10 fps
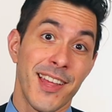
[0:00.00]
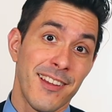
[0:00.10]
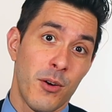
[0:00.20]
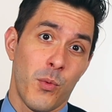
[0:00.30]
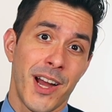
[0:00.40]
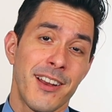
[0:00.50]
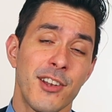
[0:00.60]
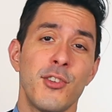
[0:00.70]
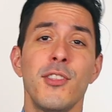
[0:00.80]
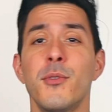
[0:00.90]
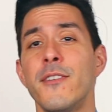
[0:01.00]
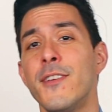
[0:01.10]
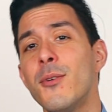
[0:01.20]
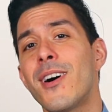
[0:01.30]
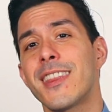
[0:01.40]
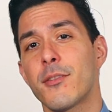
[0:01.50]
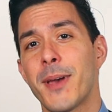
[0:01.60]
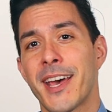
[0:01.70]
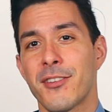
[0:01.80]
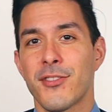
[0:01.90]
I thought, why not do the review on this
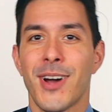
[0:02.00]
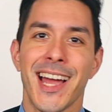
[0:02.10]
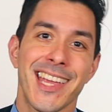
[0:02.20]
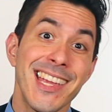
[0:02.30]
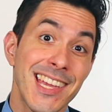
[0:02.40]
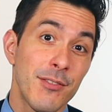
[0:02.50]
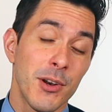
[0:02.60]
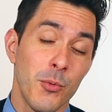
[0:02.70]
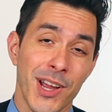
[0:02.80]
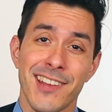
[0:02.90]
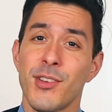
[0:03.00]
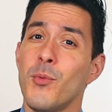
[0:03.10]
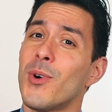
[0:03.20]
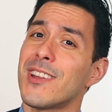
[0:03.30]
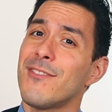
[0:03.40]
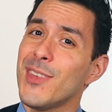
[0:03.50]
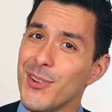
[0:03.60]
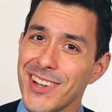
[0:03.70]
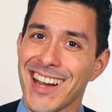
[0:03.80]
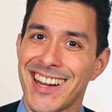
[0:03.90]
paddle so I can give it away to one of
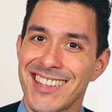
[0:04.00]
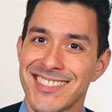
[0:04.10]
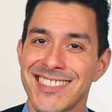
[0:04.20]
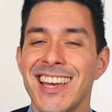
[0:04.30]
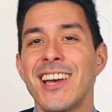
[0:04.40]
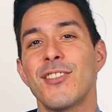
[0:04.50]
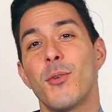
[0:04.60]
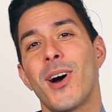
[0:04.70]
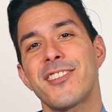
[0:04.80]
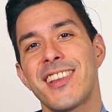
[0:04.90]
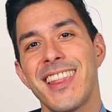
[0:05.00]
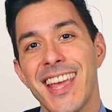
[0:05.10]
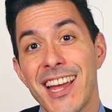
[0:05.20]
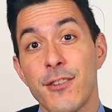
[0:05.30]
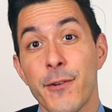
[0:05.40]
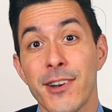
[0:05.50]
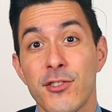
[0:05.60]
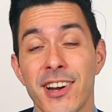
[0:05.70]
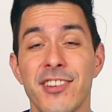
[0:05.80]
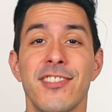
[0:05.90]
you guys? So watch to the end for
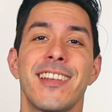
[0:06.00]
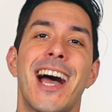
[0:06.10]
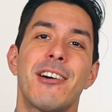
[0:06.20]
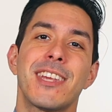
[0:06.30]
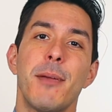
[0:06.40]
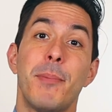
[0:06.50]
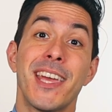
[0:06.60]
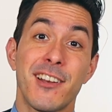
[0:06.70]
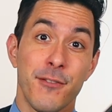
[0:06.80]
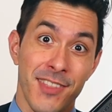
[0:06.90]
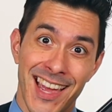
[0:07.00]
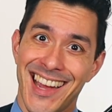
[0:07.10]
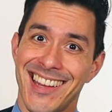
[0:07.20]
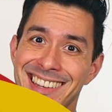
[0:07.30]
instructions on how to get picked for that.